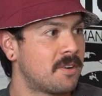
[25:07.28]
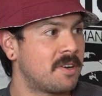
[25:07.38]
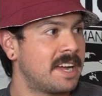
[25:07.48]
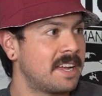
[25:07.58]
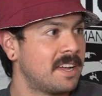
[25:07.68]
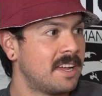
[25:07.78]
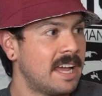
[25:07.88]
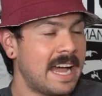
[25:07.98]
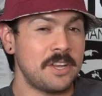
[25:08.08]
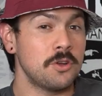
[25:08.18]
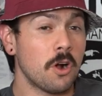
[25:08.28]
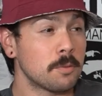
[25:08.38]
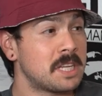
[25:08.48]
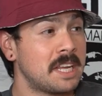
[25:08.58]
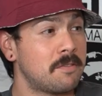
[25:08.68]
right? And you go
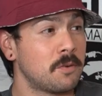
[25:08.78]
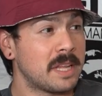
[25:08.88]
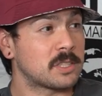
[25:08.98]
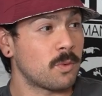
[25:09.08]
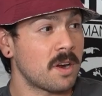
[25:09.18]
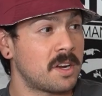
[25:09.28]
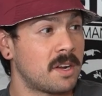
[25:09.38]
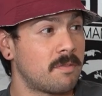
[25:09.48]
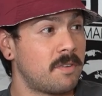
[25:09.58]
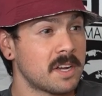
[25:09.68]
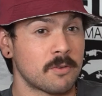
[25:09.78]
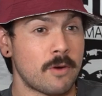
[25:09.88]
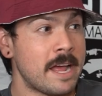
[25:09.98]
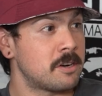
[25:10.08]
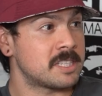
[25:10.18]
up to any fool that's wearing a fucking
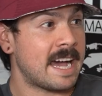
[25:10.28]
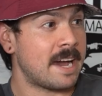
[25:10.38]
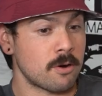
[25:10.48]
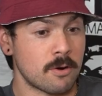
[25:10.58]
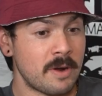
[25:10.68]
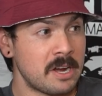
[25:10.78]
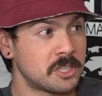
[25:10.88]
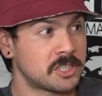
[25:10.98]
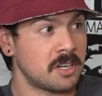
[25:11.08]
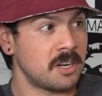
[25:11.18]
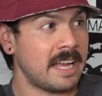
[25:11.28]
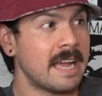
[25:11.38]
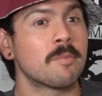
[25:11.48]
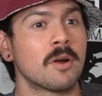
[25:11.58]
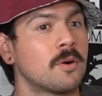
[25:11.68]
Raiders hat or a Raiders shirt,
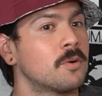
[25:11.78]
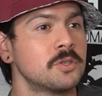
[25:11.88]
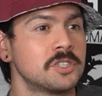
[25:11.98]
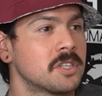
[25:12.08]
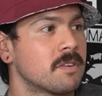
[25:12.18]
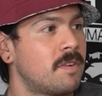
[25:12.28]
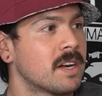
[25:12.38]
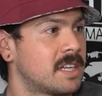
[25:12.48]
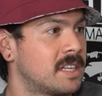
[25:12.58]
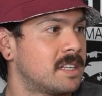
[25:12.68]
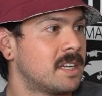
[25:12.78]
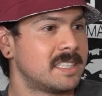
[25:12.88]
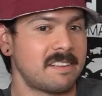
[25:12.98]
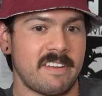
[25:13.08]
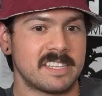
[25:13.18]
hey bro, who's your fucking
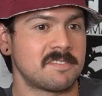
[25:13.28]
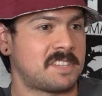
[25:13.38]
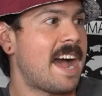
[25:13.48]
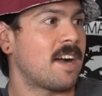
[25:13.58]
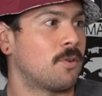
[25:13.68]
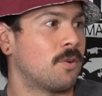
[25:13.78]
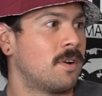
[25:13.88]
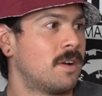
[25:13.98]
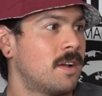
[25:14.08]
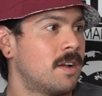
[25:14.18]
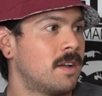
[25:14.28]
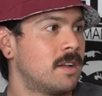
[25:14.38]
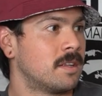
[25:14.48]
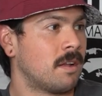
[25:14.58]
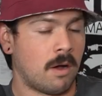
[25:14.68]
defensive tackle?
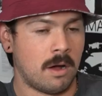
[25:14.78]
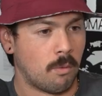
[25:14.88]
Oh,